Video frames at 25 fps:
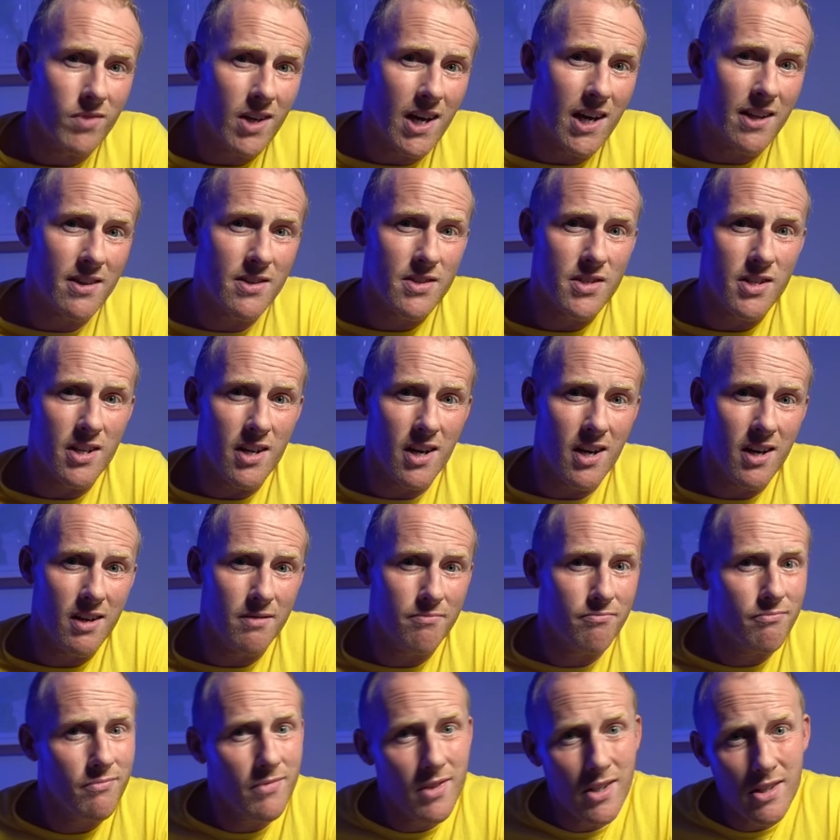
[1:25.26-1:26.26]
At the start,
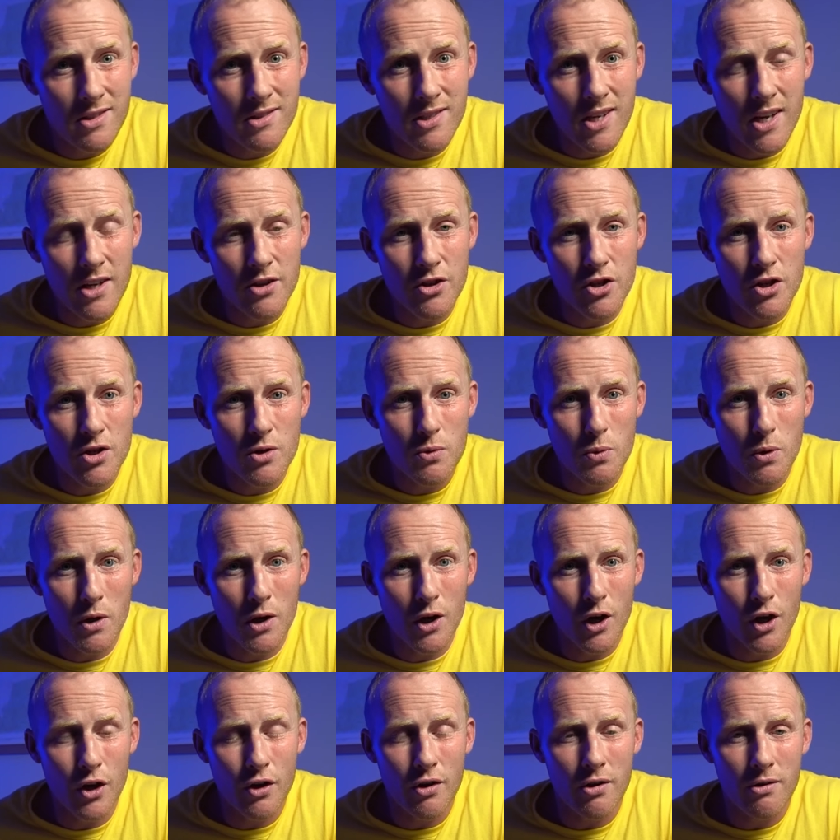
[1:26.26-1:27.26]
the intentions were
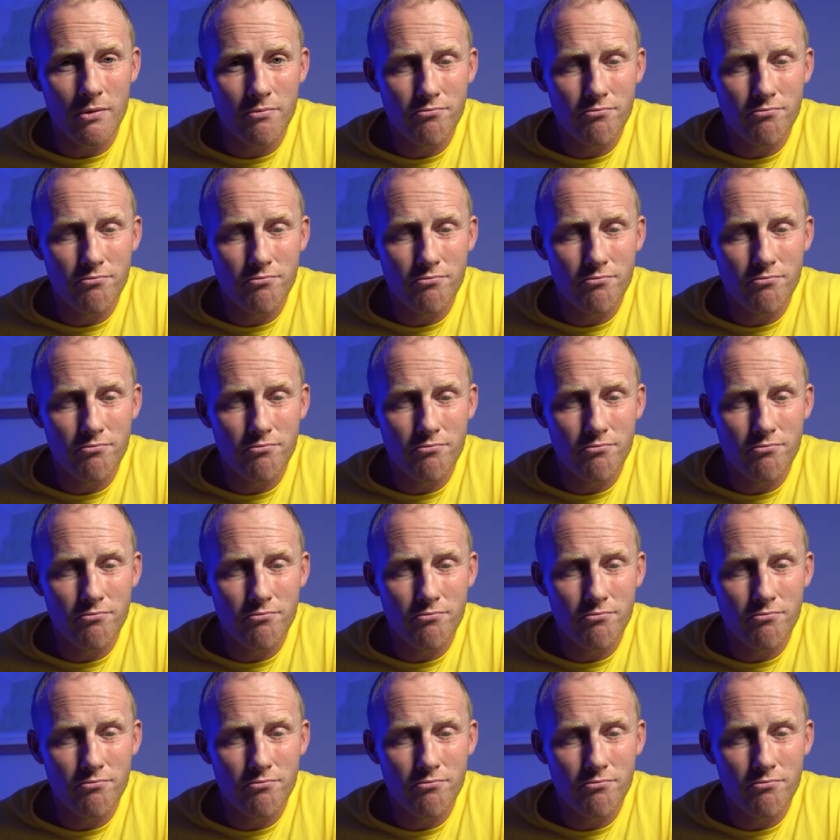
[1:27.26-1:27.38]
good.